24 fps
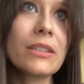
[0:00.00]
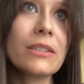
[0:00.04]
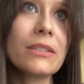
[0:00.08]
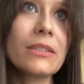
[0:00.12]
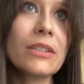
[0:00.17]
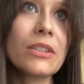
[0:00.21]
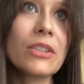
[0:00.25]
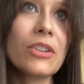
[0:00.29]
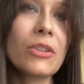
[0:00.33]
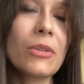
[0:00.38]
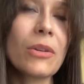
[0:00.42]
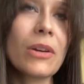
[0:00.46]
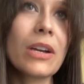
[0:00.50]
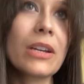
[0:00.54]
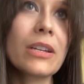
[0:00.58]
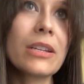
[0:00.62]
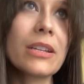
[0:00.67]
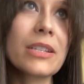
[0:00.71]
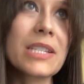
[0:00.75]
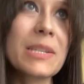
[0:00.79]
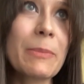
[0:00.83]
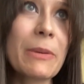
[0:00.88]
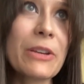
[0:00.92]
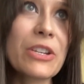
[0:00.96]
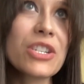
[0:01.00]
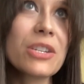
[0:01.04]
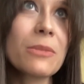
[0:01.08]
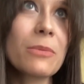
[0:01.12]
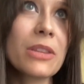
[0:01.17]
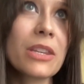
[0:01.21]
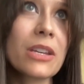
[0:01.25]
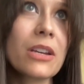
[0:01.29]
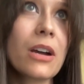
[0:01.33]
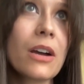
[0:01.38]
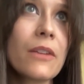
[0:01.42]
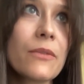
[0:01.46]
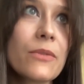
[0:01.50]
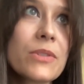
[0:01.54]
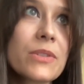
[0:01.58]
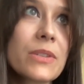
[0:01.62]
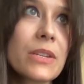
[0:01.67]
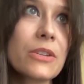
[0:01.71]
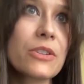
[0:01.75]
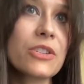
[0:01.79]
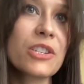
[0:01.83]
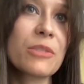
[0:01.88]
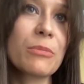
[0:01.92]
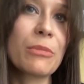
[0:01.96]
especially when the
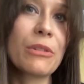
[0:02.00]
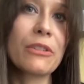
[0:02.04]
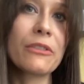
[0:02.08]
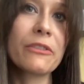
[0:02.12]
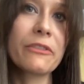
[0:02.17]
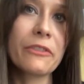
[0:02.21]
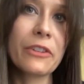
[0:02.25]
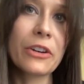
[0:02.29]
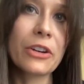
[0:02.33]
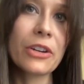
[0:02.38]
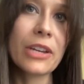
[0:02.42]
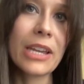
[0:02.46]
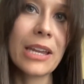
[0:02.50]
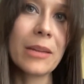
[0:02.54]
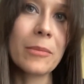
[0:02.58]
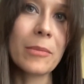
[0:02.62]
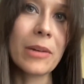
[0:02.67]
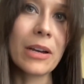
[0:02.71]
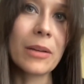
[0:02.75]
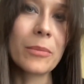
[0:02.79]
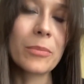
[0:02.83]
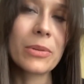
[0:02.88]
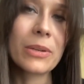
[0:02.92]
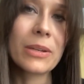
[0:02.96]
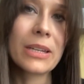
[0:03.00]
conversation about fur came up,